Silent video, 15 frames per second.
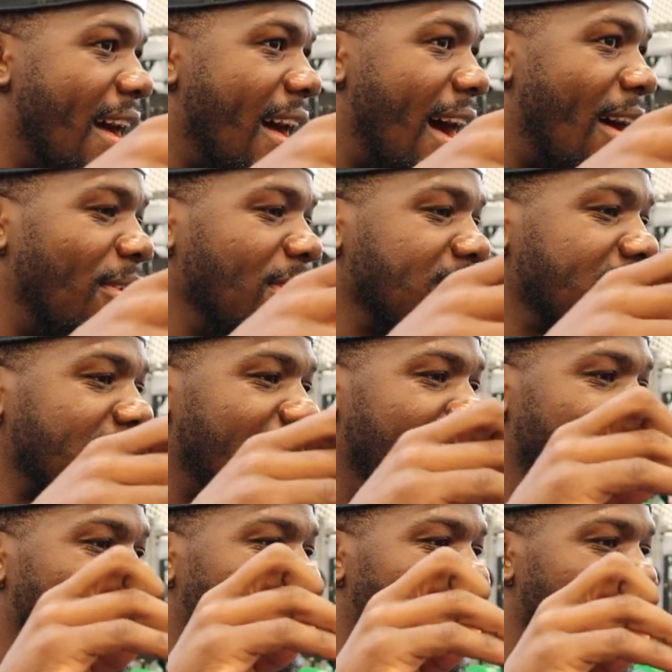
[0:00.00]
I would
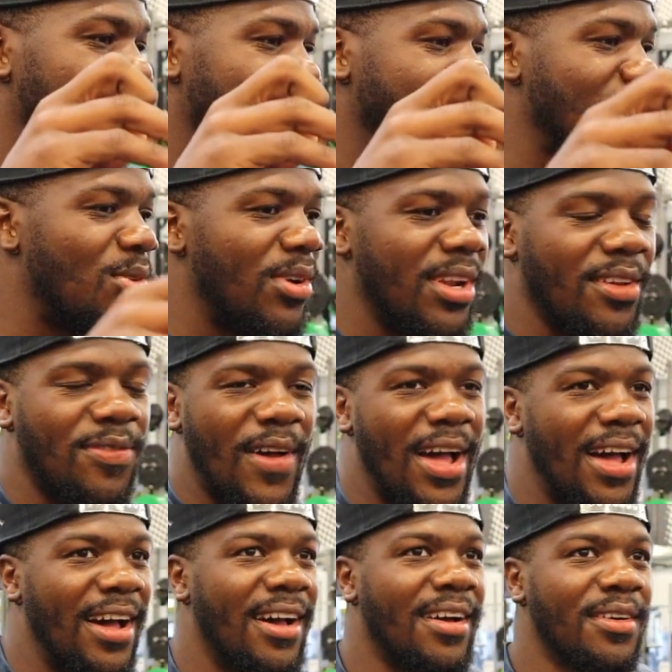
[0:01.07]
say with a
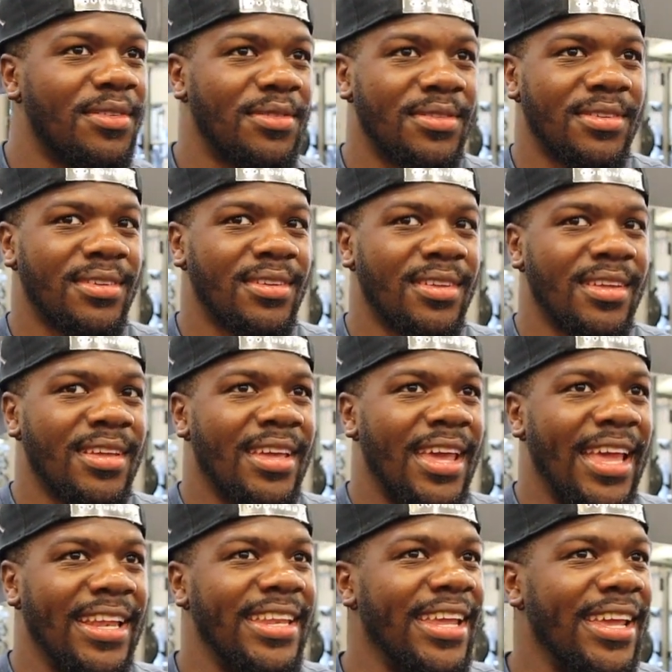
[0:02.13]
25,
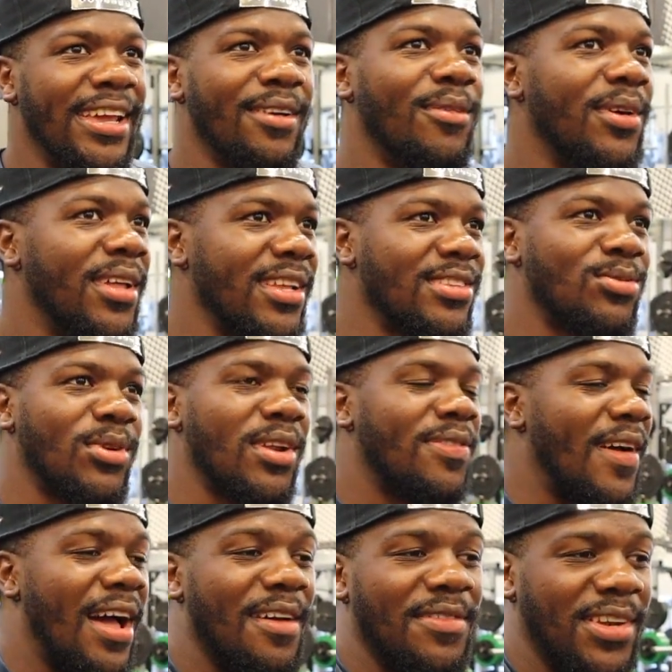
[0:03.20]
and then with a
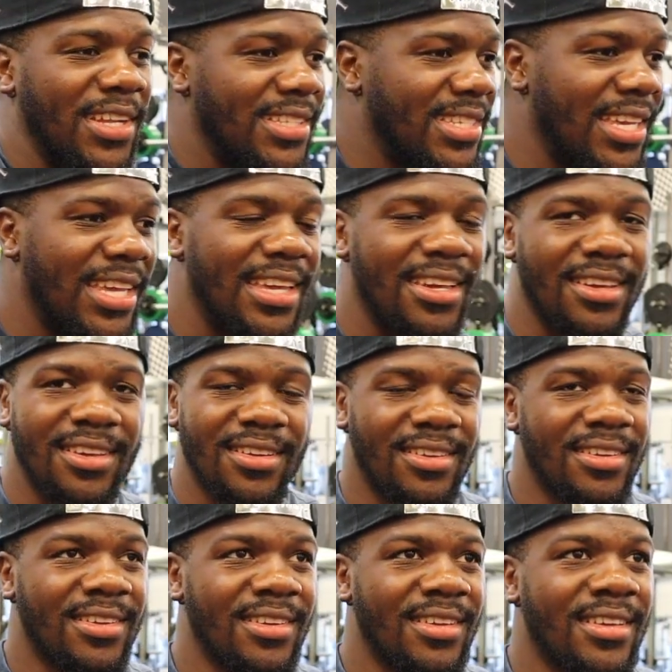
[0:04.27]
25 and a 10,
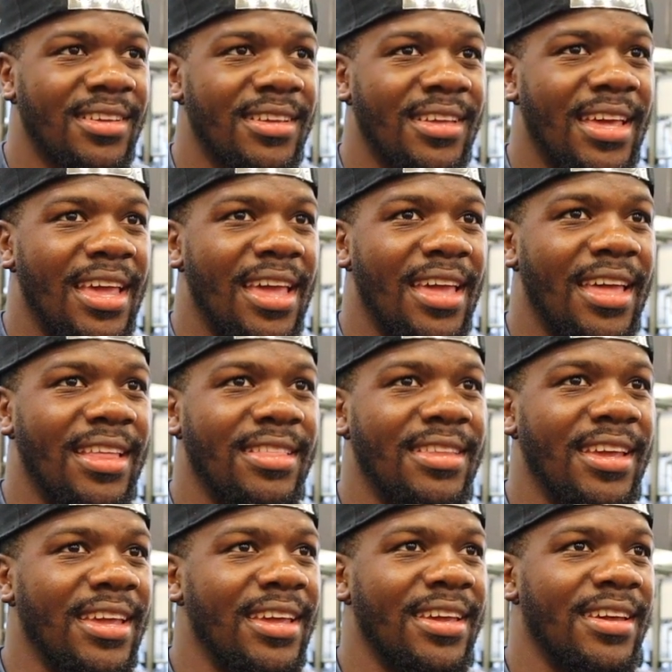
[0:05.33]
and
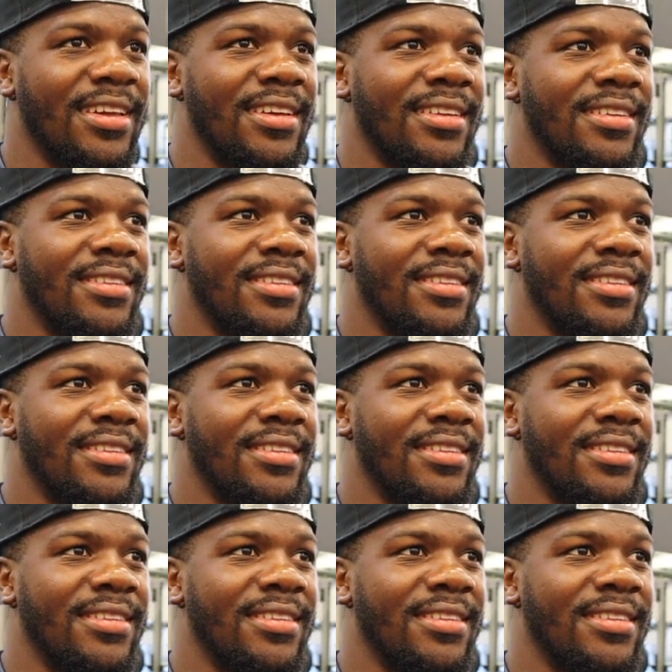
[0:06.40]
then